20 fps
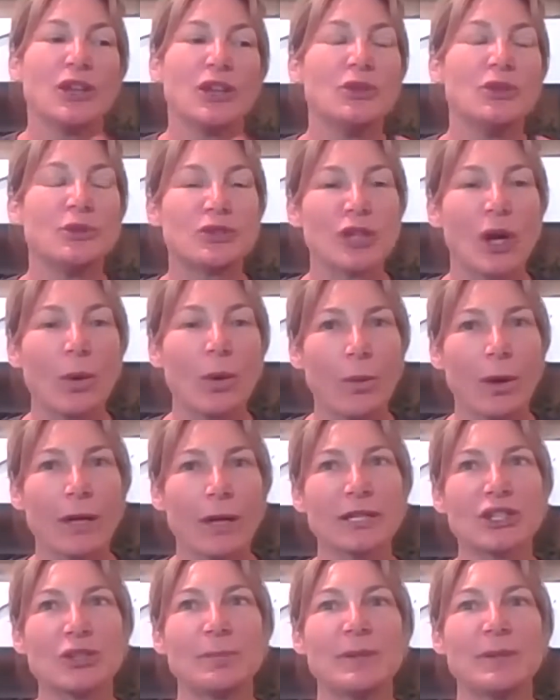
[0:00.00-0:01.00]
You don't
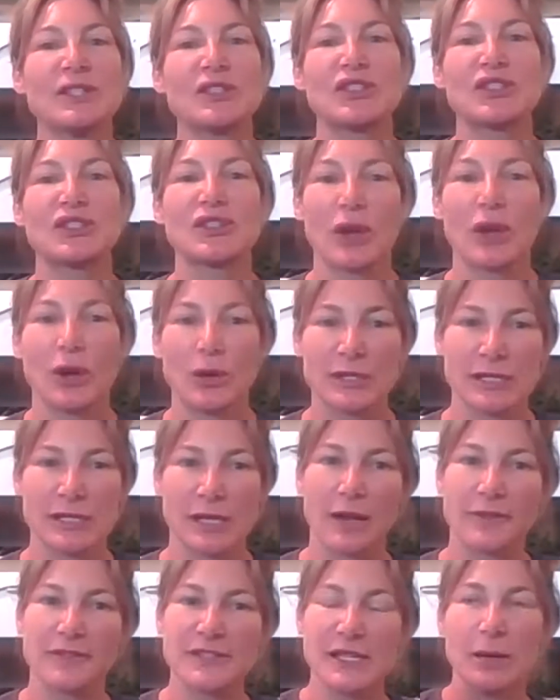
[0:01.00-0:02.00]
want it to be so
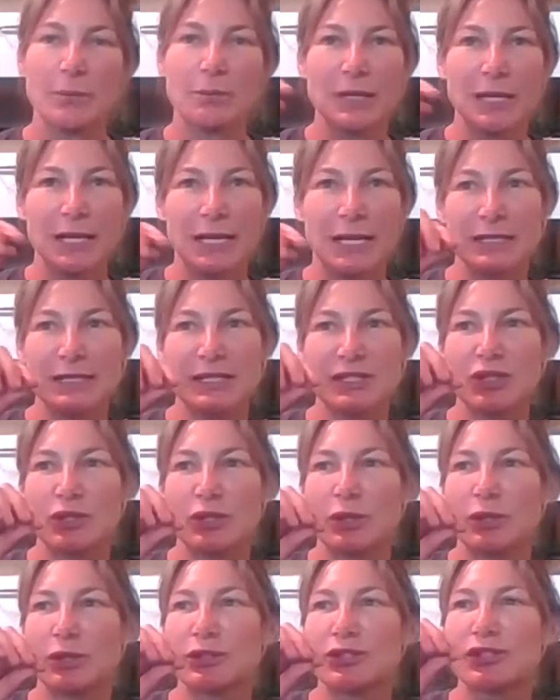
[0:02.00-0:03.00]
soft. Some plants, you
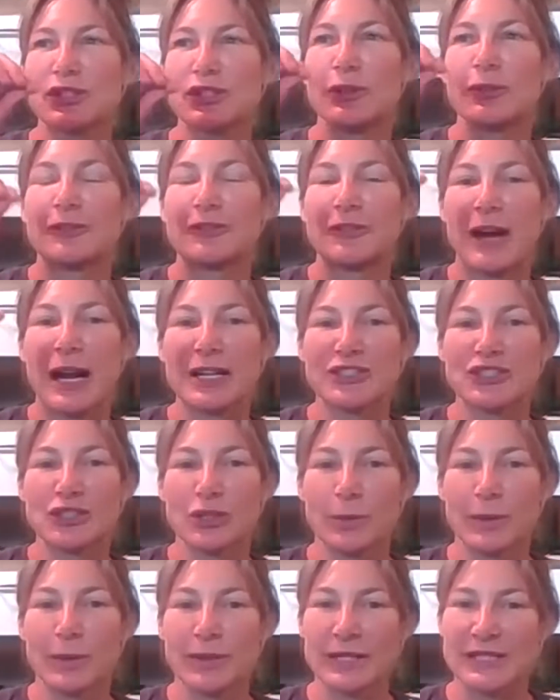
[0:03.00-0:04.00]
know, they're so
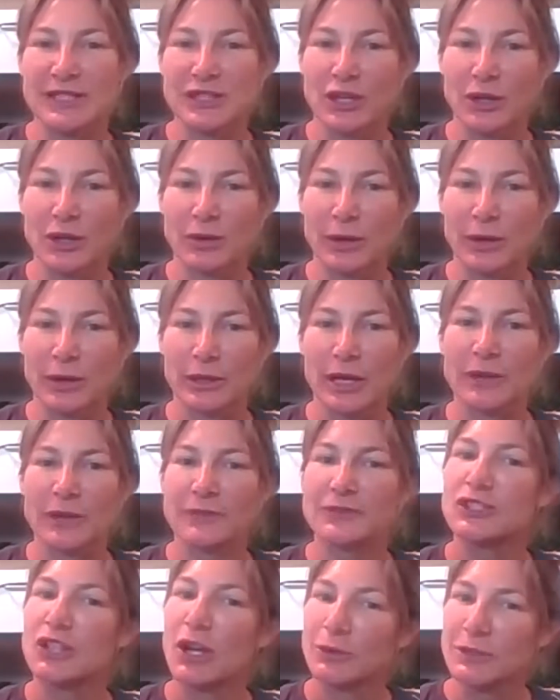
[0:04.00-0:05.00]
fragile when they start growing off.
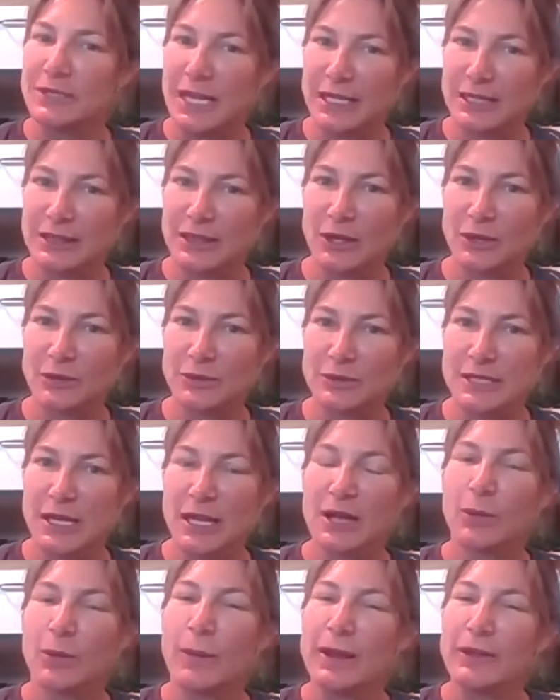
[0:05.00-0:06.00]
Don't take those.
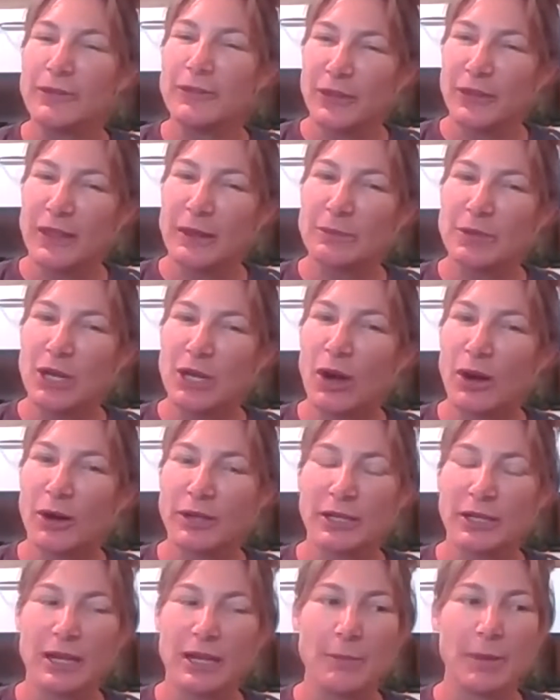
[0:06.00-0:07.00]
Wait for them to
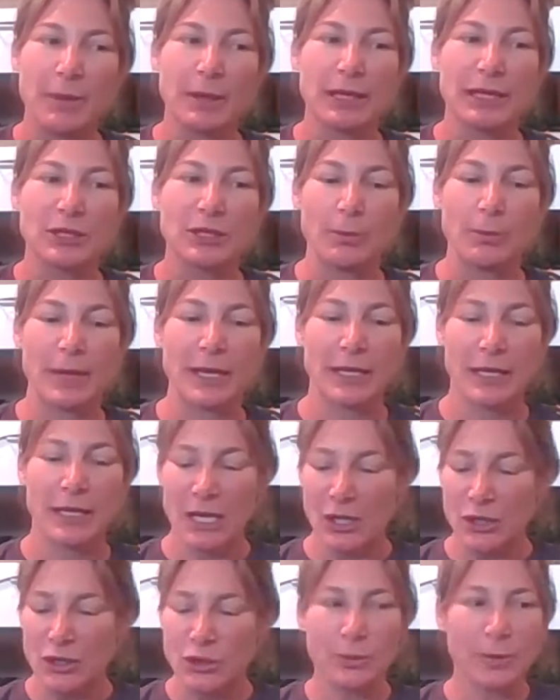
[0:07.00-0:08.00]
harden up a little bit.
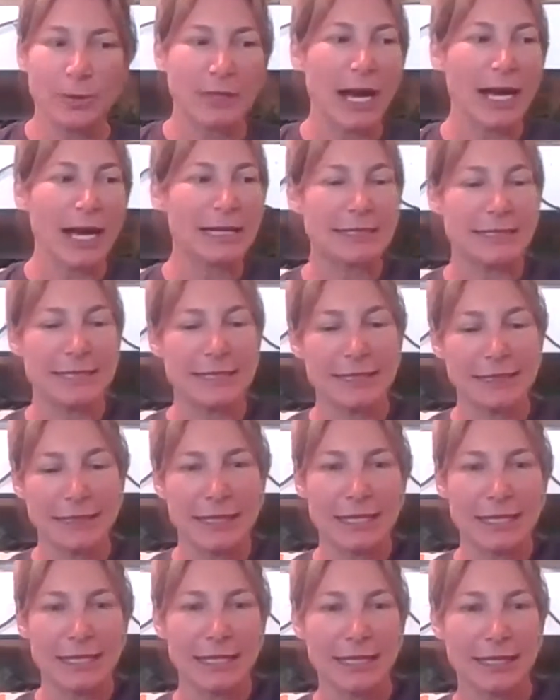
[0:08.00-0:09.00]
You would
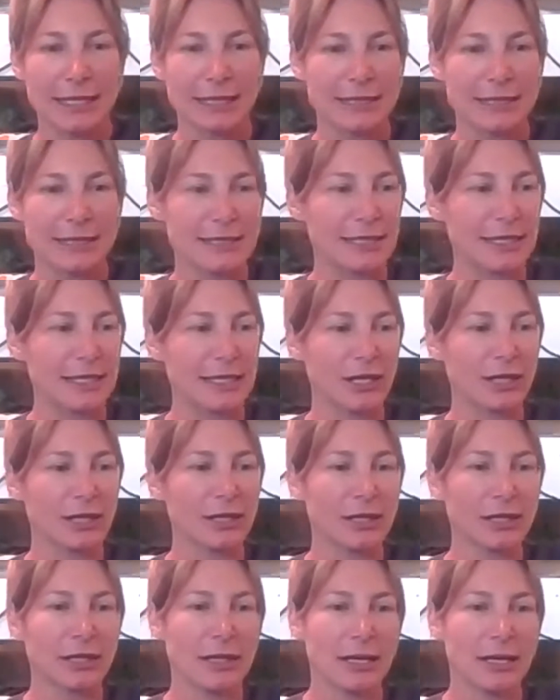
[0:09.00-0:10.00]
ideally, let's see
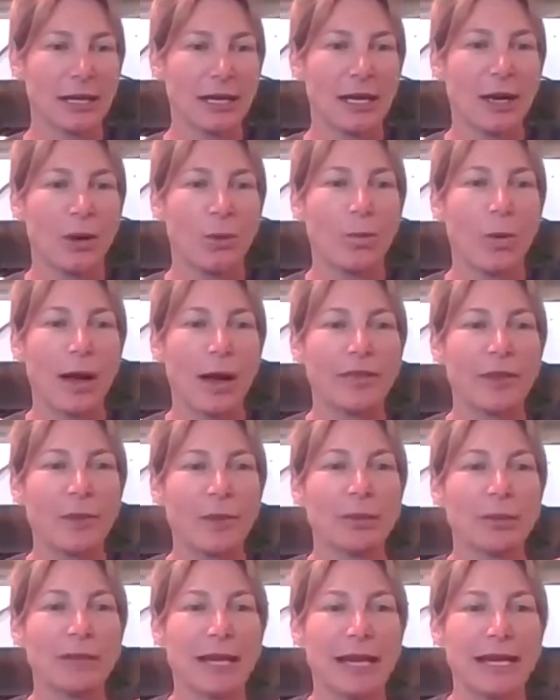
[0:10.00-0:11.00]
here, want the
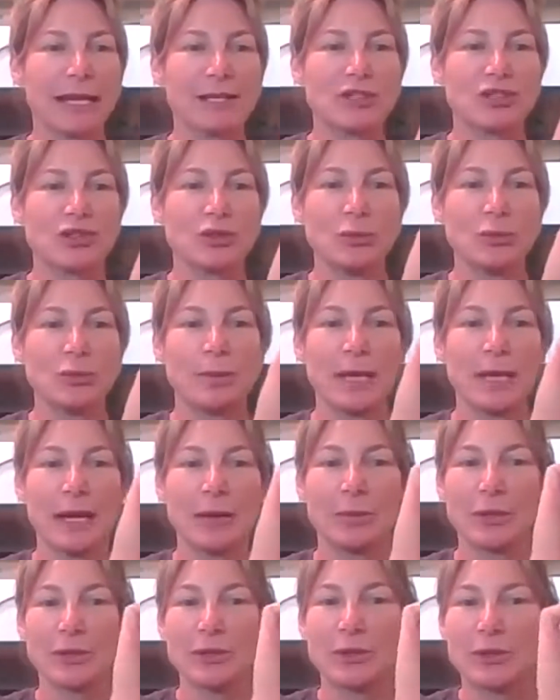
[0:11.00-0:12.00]
plant to be
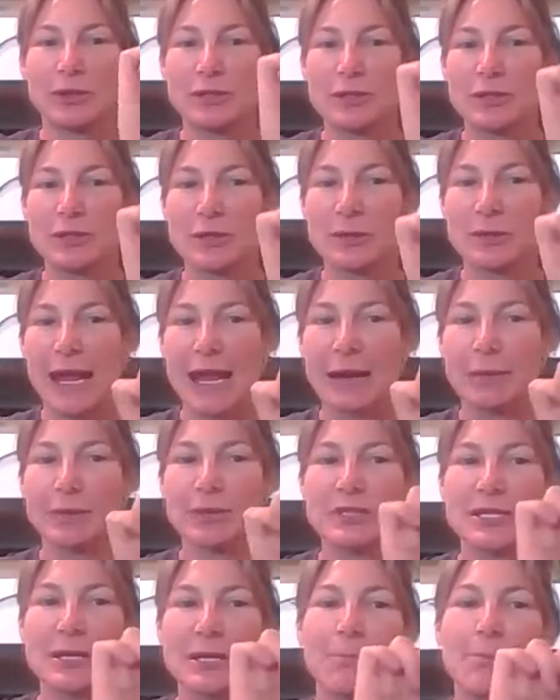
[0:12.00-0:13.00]
able
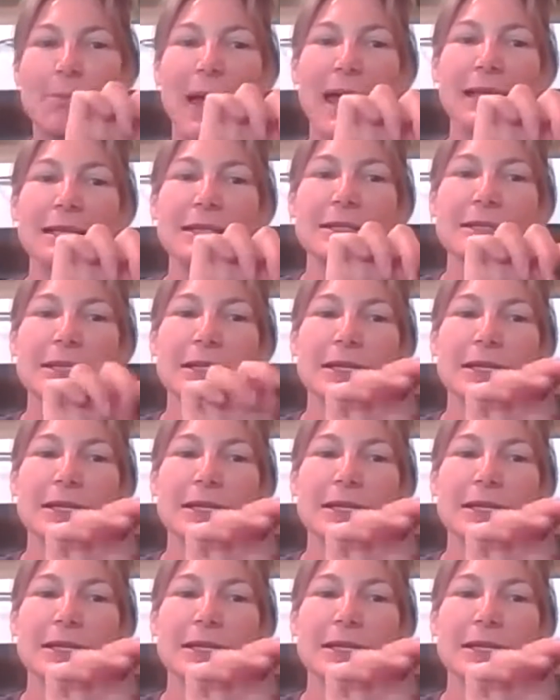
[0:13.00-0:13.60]
to bend